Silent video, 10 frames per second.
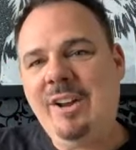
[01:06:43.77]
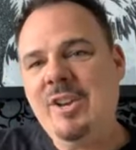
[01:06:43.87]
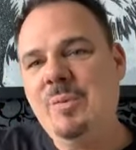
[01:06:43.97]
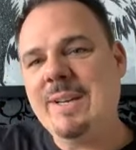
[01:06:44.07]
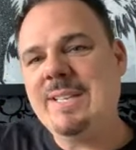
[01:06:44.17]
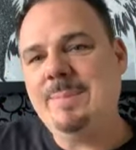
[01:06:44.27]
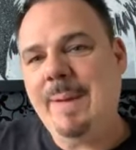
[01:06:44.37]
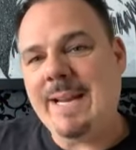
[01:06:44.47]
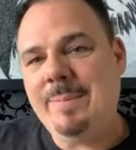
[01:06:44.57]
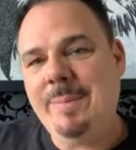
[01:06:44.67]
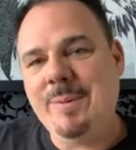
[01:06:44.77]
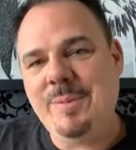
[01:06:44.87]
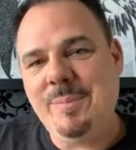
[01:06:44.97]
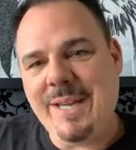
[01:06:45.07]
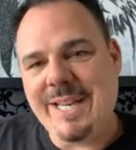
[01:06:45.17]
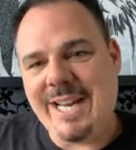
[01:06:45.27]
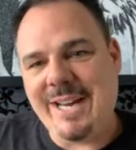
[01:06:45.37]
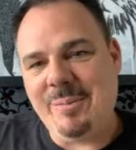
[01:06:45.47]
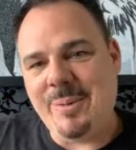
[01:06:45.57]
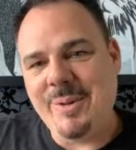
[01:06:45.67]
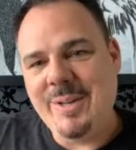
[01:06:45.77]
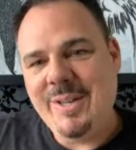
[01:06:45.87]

can you expect people to be accountable?